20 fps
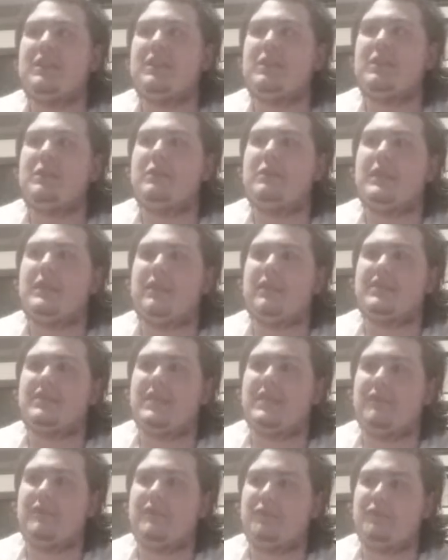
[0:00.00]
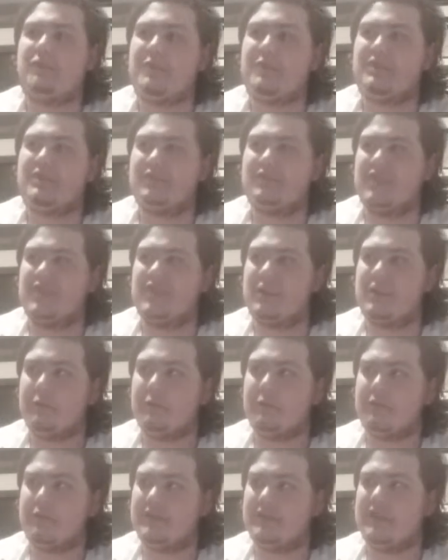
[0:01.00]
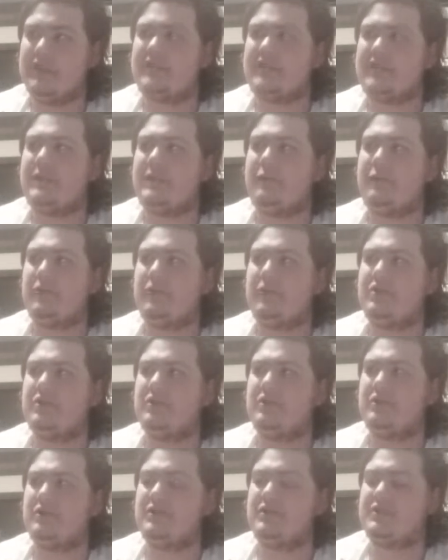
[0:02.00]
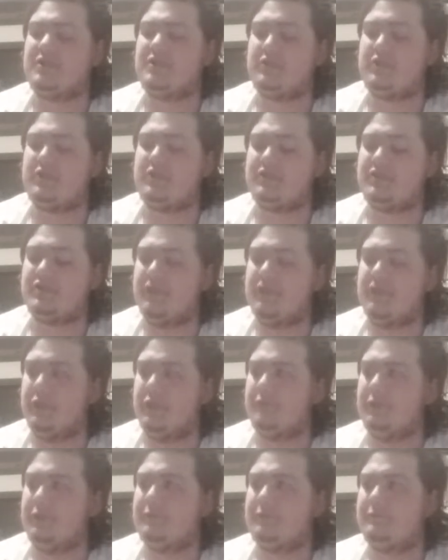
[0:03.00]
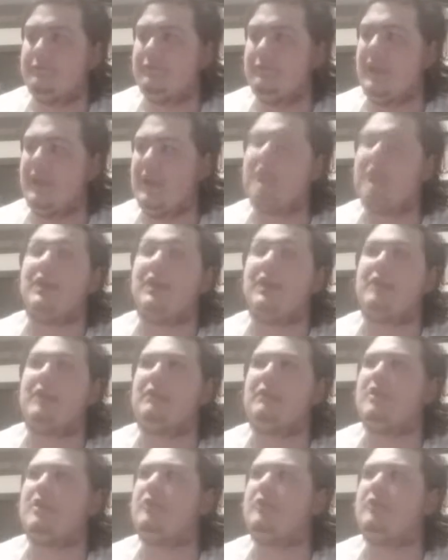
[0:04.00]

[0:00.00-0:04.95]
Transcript: new in there instead of a bunch of sequels, except for Eternals. Eternals is new, and Black Widow.